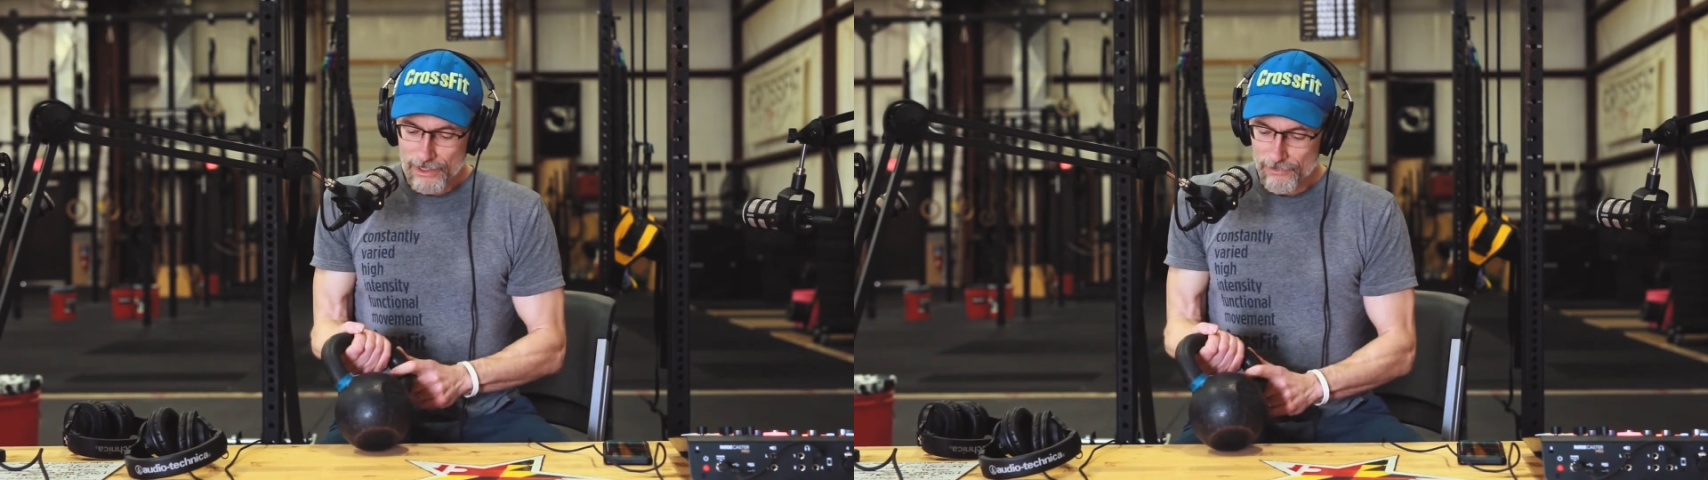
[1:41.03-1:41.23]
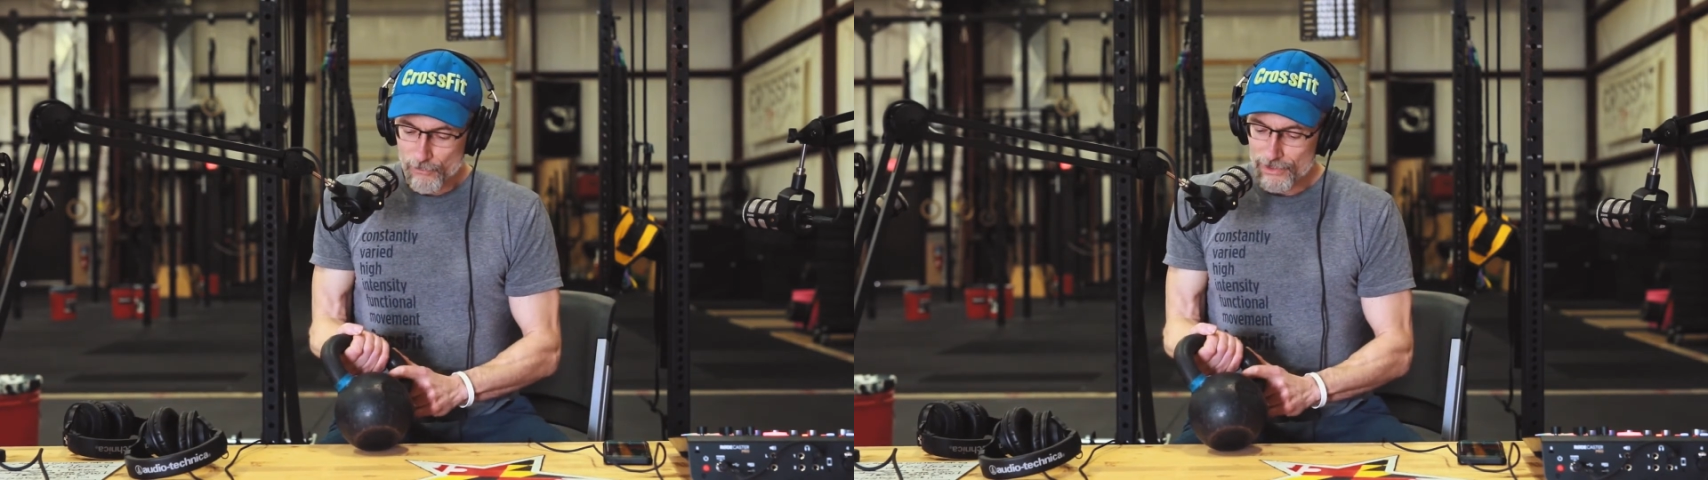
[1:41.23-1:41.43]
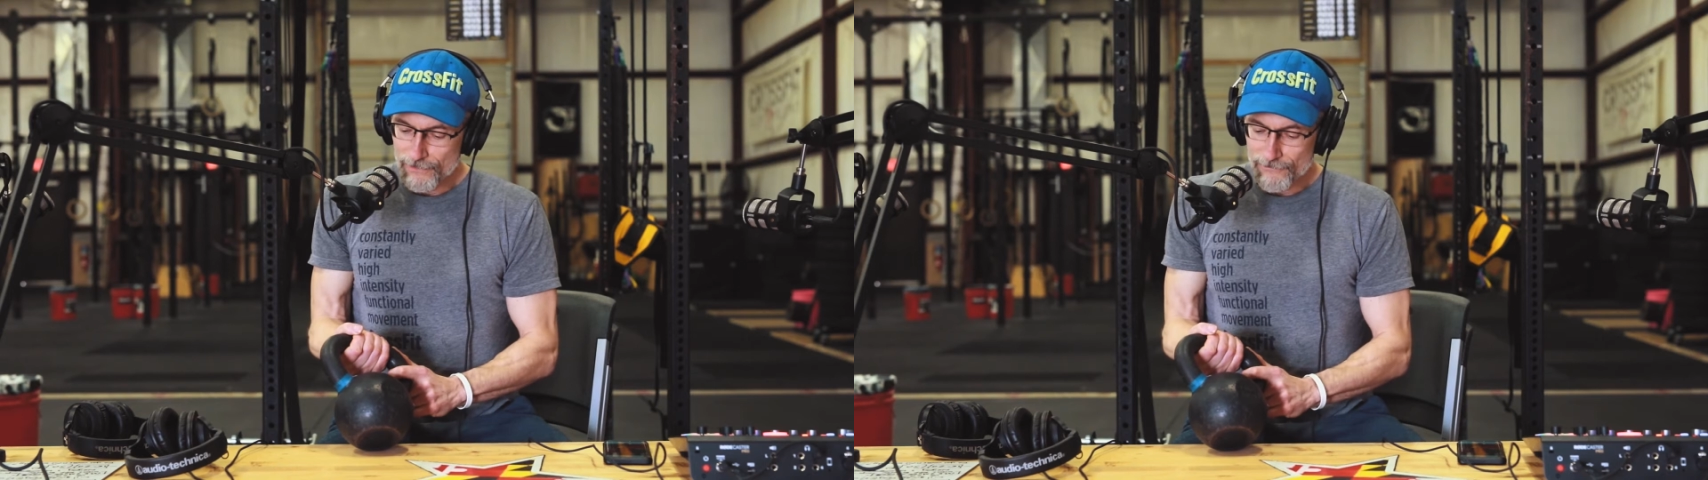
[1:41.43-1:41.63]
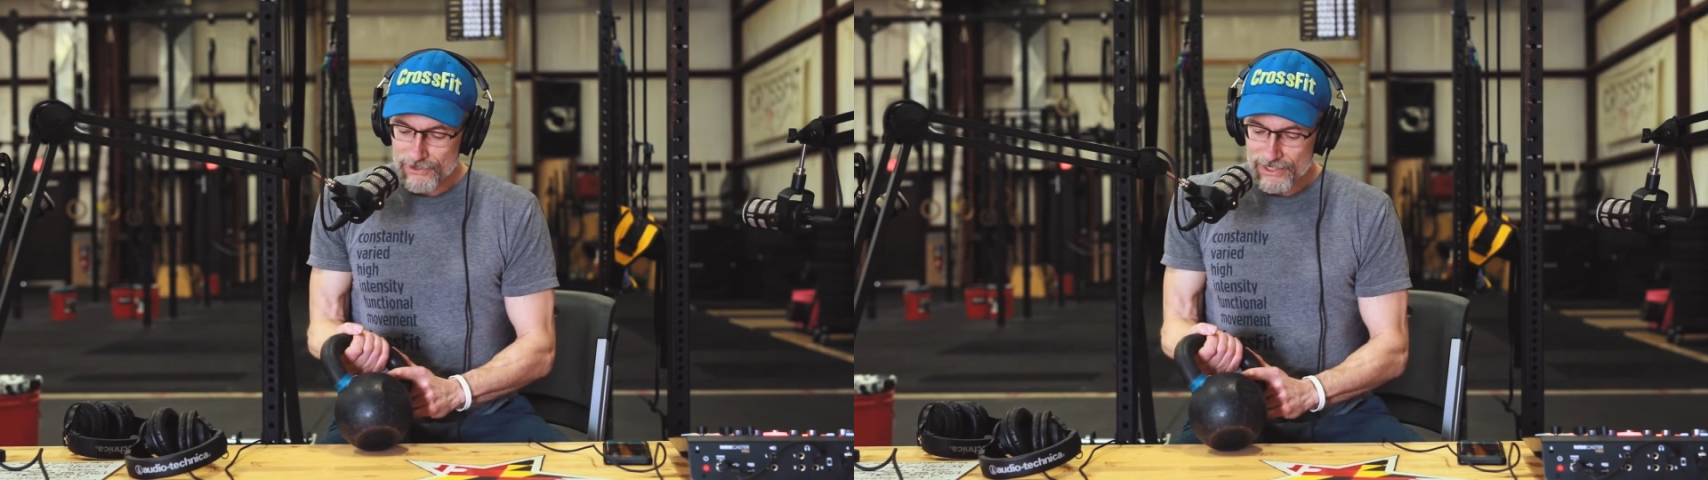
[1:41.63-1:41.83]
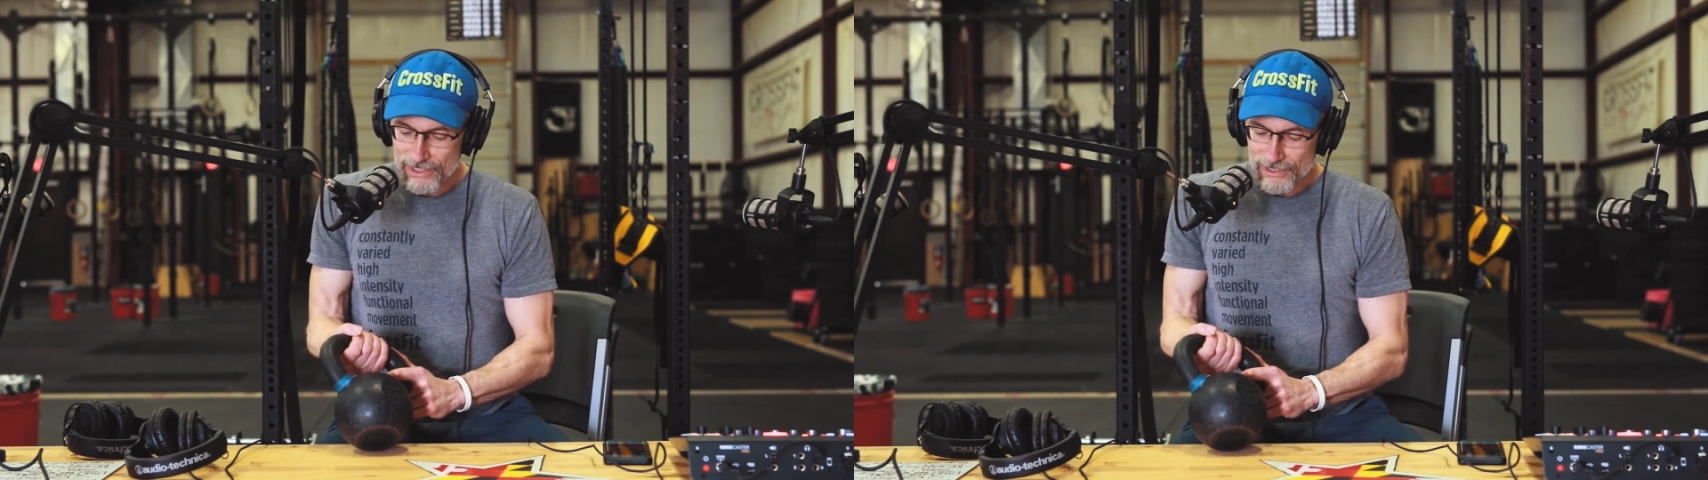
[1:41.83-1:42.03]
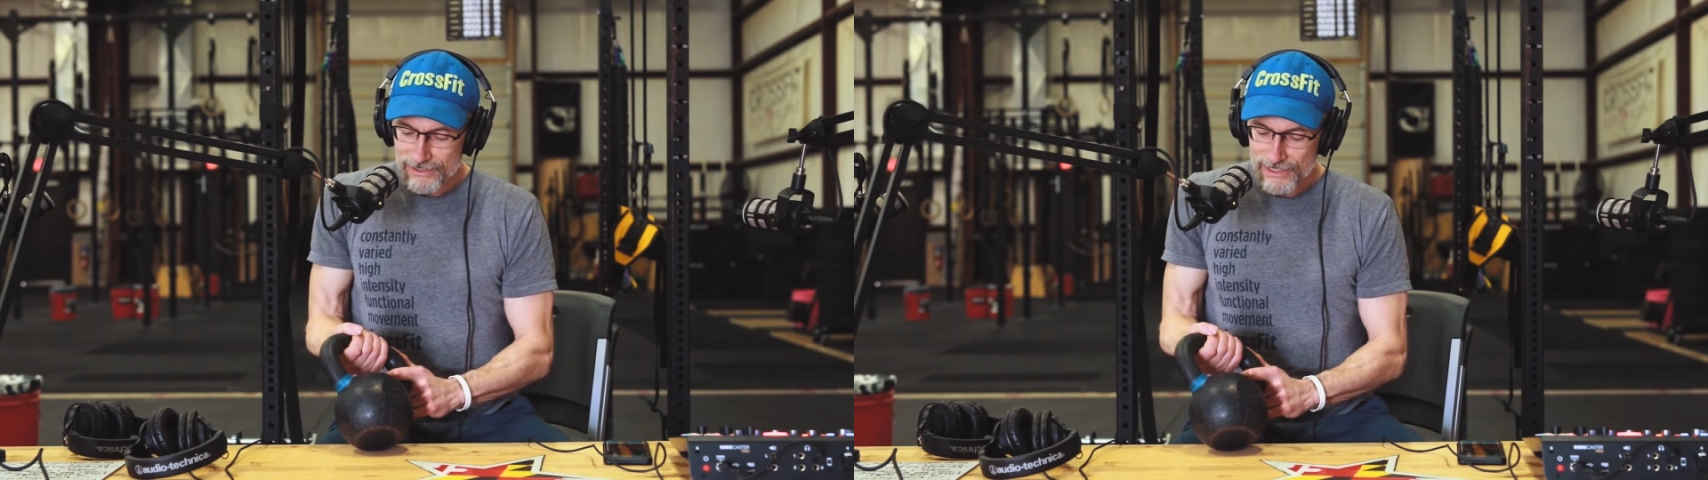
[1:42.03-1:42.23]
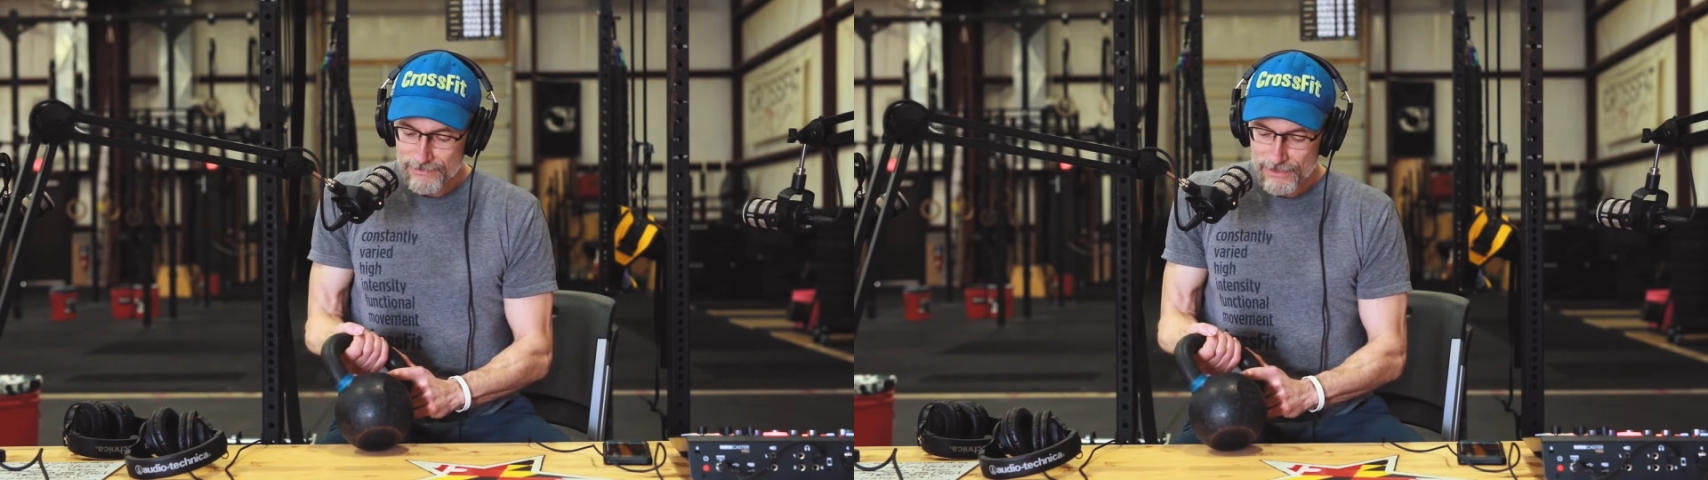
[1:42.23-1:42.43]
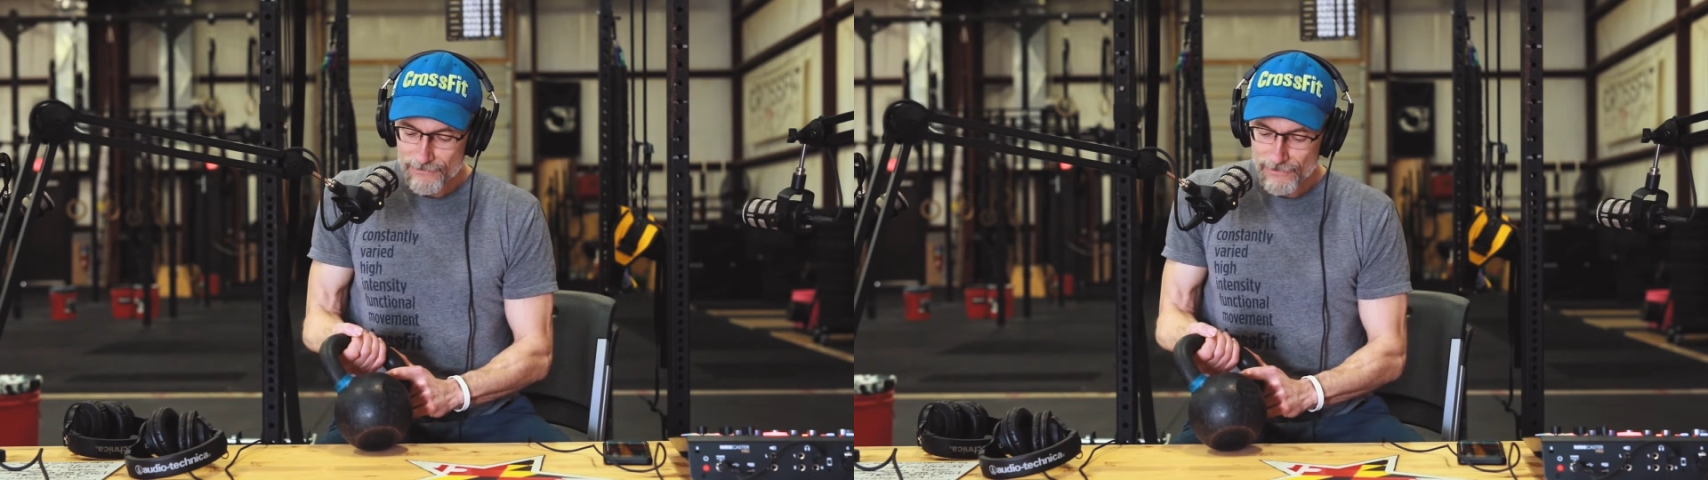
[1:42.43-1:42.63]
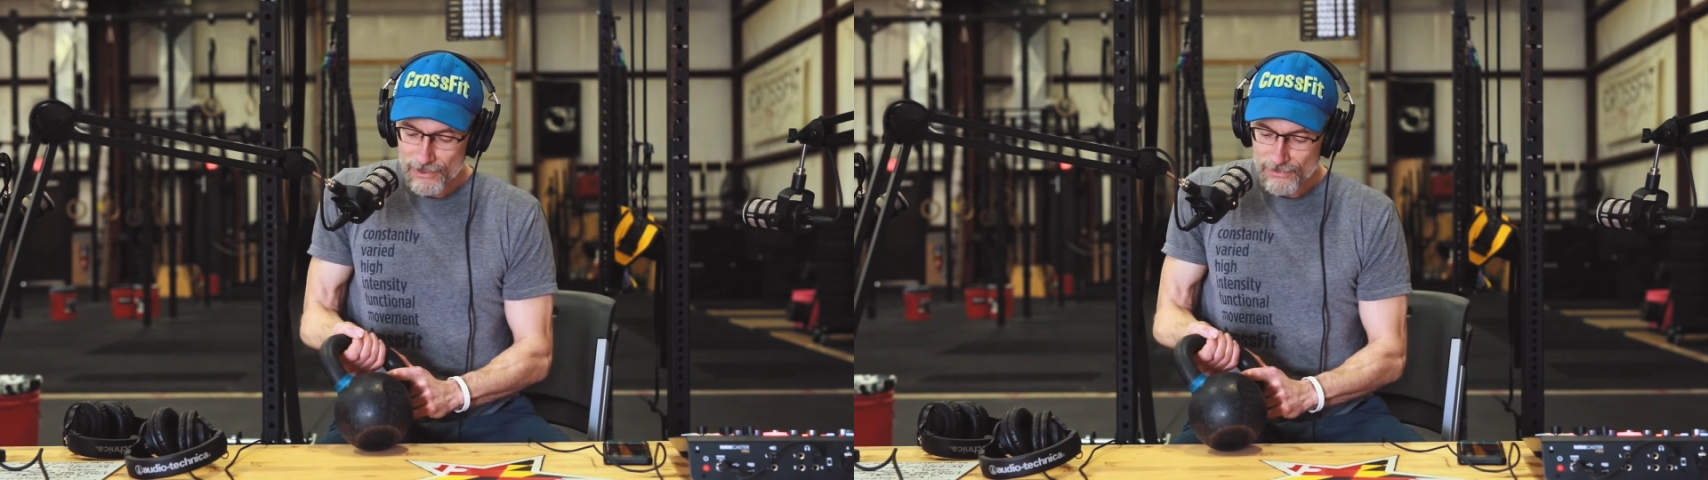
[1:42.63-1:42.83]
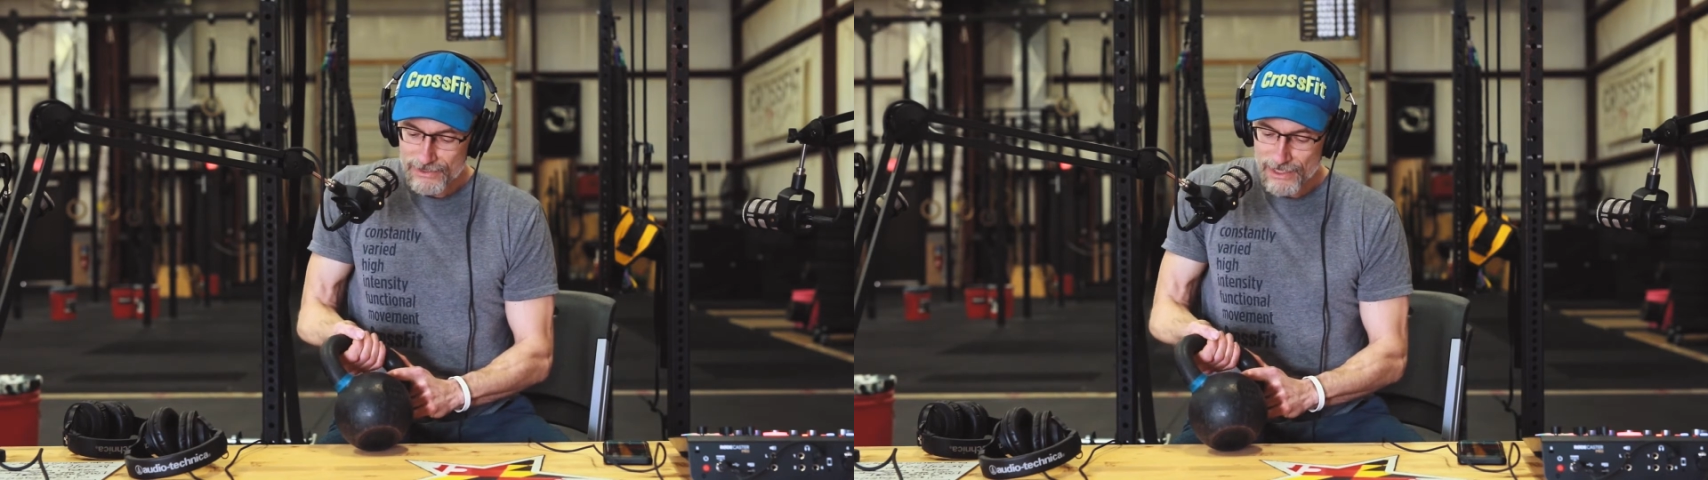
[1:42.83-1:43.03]
what the first thing that seems to
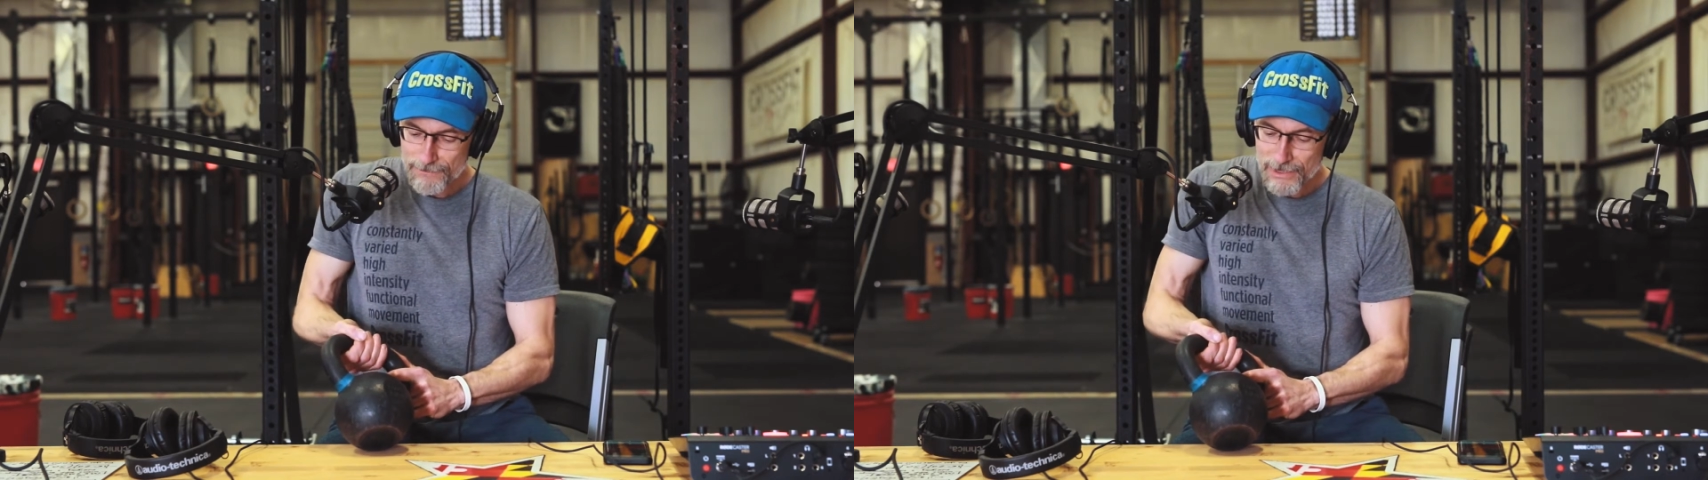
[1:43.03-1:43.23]
fail is that